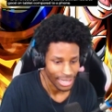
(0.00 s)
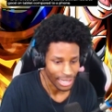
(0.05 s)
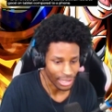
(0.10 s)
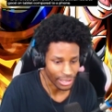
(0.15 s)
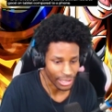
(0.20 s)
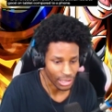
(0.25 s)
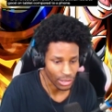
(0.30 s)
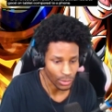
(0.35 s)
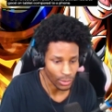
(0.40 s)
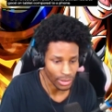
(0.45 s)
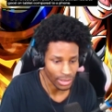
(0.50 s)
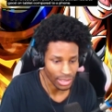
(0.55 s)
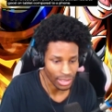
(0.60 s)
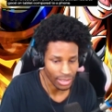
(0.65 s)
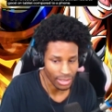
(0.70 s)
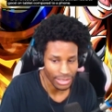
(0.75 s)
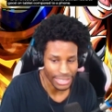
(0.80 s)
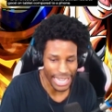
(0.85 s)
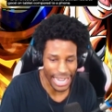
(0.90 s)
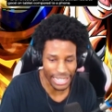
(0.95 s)
it last one
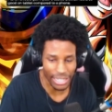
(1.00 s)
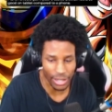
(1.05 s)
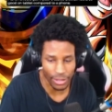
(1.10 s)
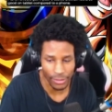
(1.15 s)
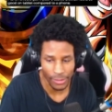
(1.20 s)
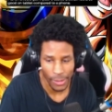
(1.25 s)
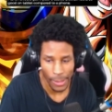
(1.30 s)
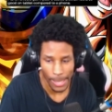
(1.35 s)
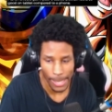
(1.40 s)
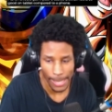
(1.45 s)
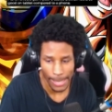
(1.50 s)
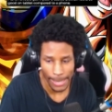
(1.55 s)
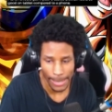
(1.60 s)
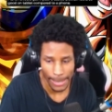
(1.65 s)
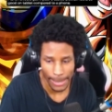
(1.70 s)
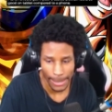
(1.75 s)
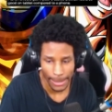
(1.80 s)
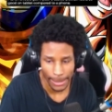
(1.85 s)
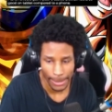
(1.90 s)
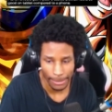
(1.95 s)
turn? Yeah, I know,
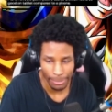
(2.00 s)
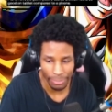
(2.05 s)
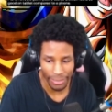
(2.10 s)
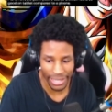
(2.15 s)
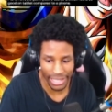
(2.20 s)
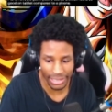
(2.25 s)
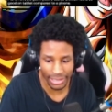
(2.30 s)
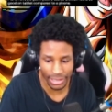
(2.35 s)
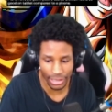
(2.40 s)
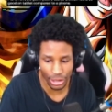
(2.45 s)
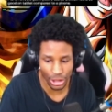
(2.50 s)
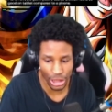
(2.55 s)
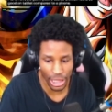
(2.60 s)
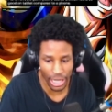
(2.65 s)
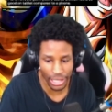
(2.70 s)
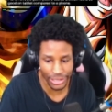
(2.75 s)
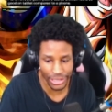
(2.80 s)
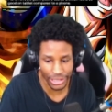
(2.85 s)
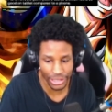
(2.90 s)
Because the charge